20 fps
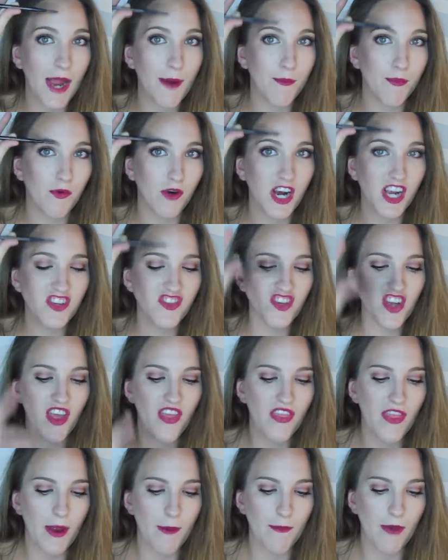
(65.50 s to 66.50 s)
I brush
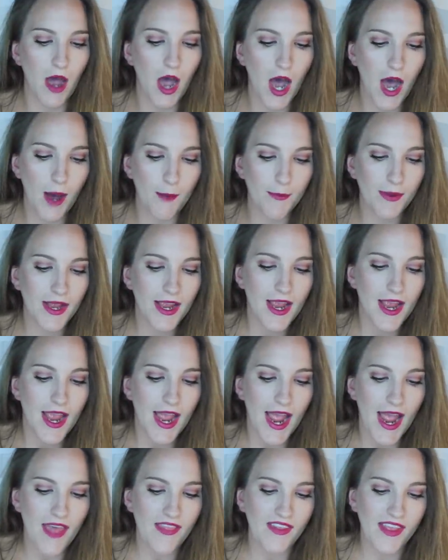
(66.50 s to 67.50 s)
them up
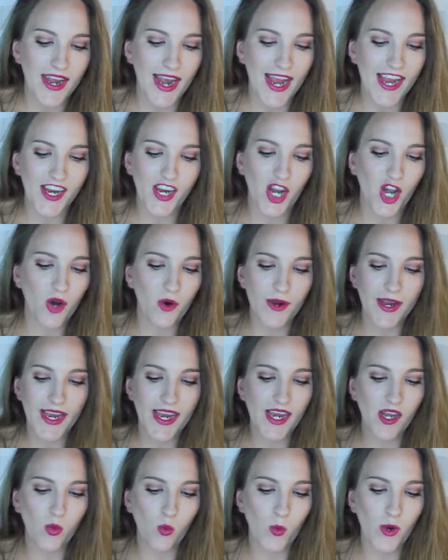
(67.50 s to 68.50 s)
and then I go
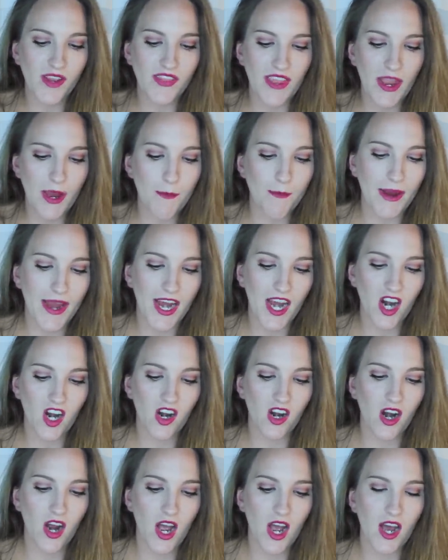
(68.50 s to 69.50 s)
in with a
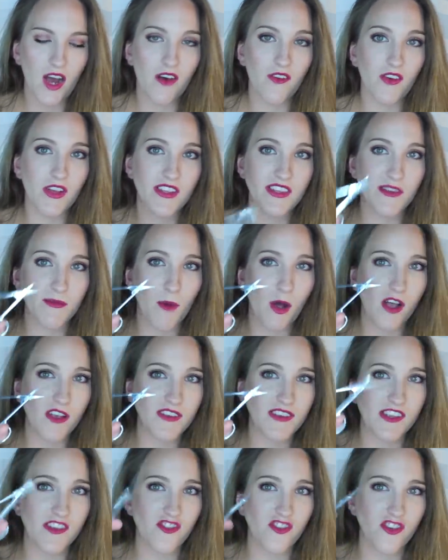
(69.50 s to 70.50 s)
pair of small
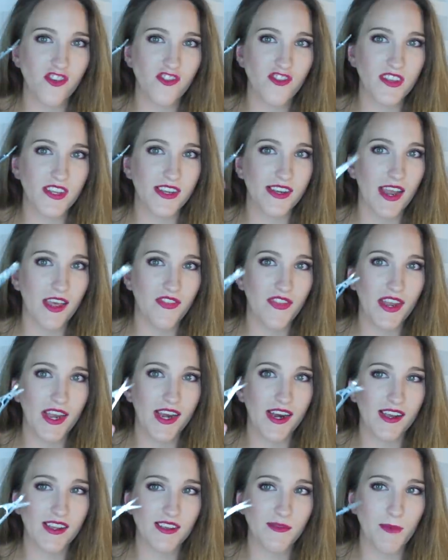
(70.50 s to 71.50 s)
scissors,
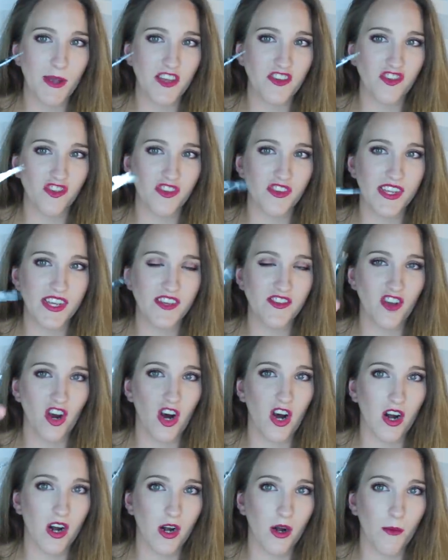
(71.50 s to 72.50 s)
nothing special. These
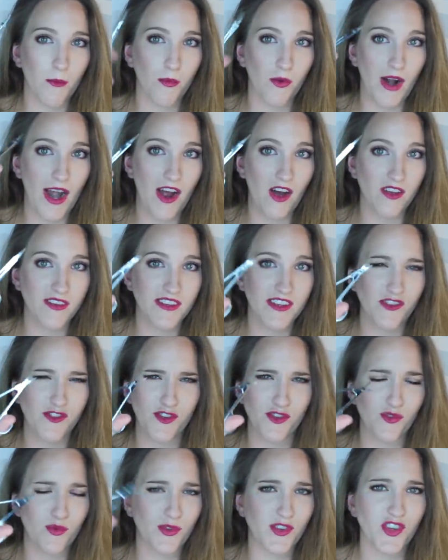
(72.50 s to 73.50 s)
are brow
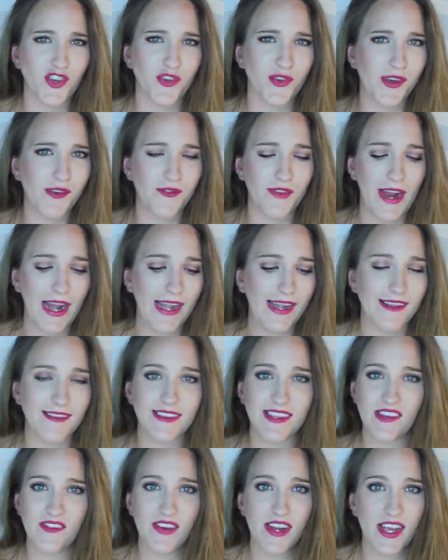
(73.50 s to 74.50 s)
scissors, which you can find at
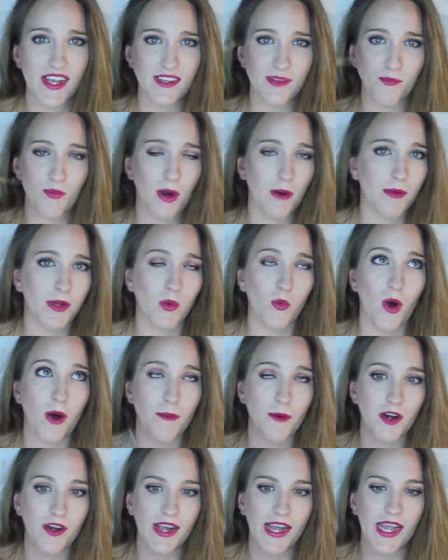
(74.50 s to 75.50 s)
CVS, probably
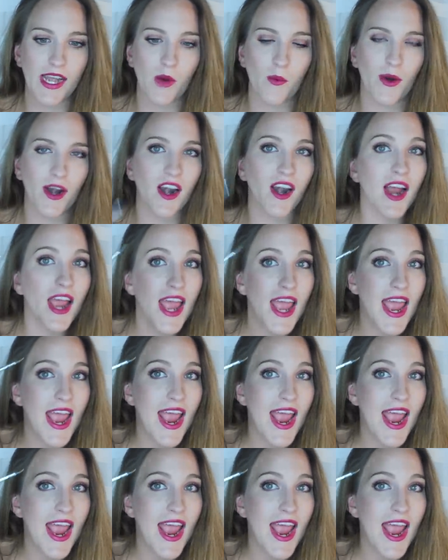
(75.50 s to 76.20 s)
Walmart, anywhere.